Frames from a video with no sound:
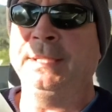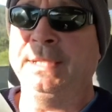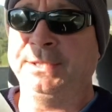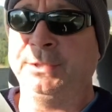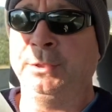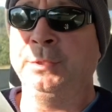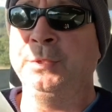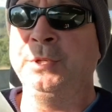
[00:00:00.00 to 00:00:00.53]
There's
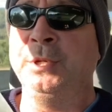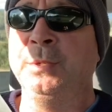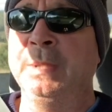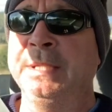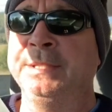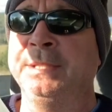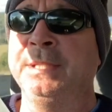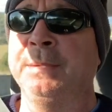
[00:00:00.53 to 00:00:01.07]
two new
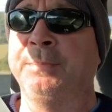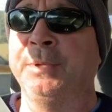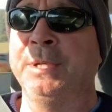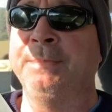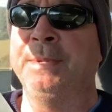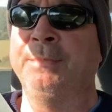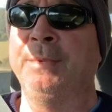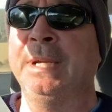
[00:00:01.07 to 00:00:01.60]
ones in the
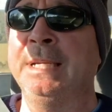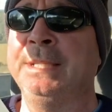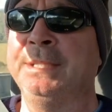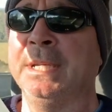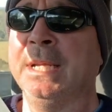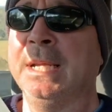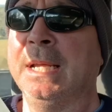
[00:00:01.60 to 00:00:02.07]
premium range.